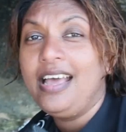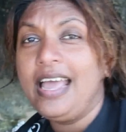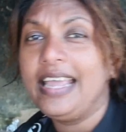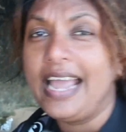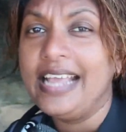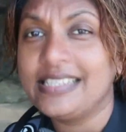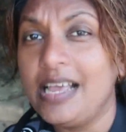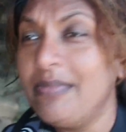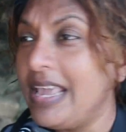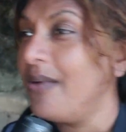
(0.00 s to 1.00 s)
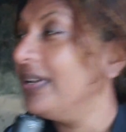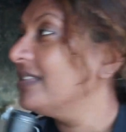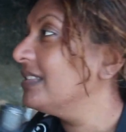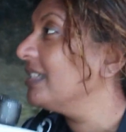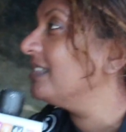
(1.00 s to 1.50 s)
Hi guys, I'm here with
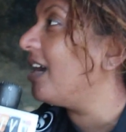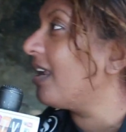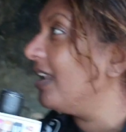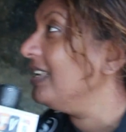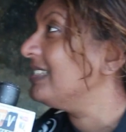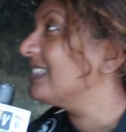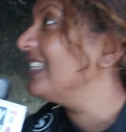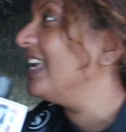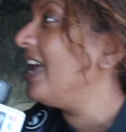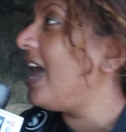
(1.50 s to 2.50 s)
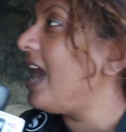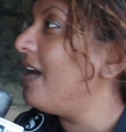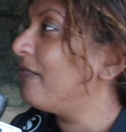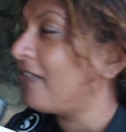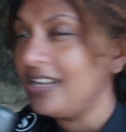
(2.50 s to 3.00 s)
Douglas,
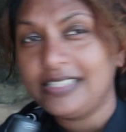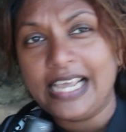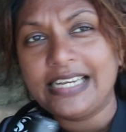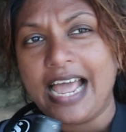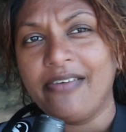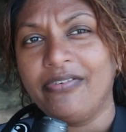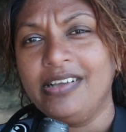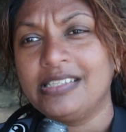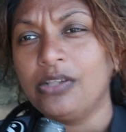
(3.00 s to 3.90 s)
Frontier Divers,